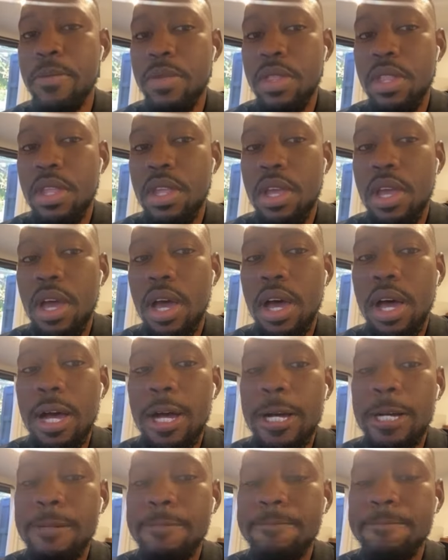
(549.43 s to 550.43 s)
Mm-hmm.
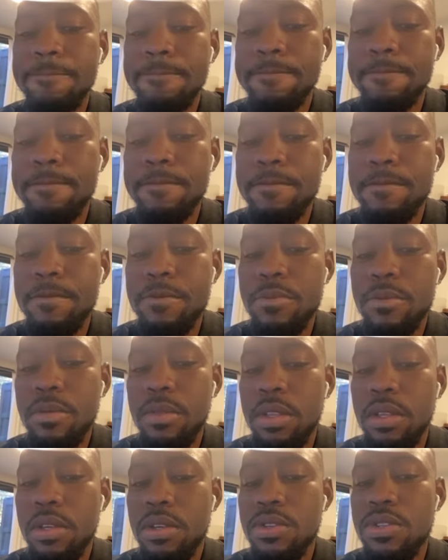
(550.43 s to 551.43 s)
Um,
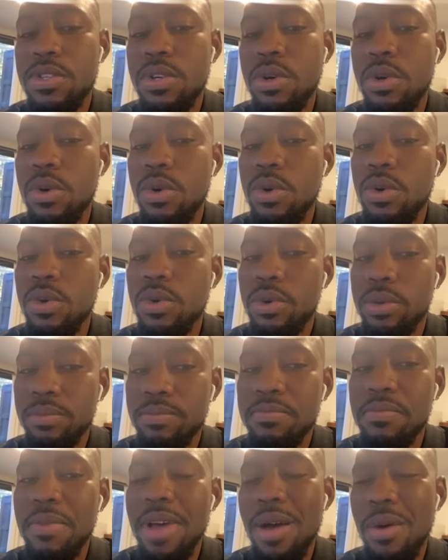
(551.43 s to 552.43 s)
so
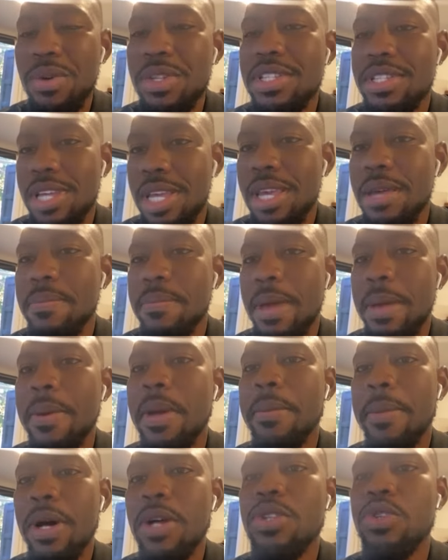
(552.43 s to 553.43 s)
I would say
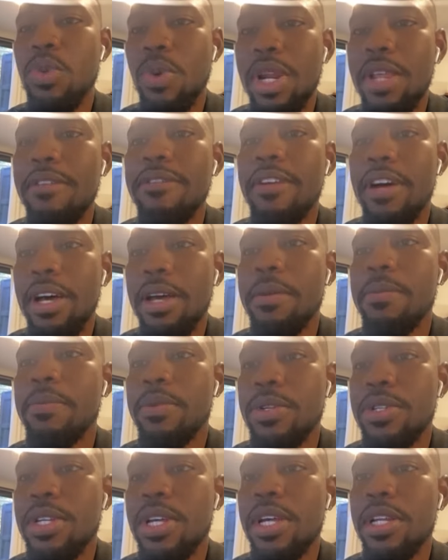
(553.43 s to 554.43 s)
maybe about
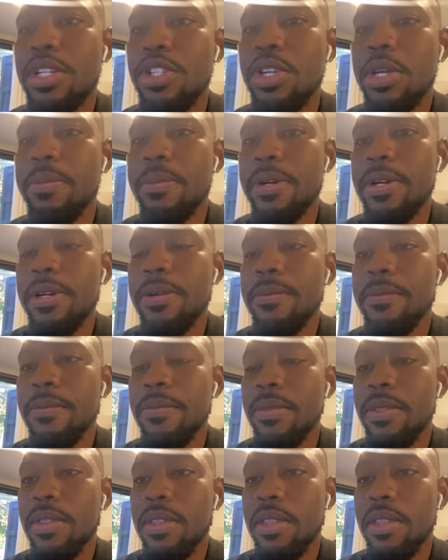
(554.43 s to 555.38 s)
25 percent cheaper.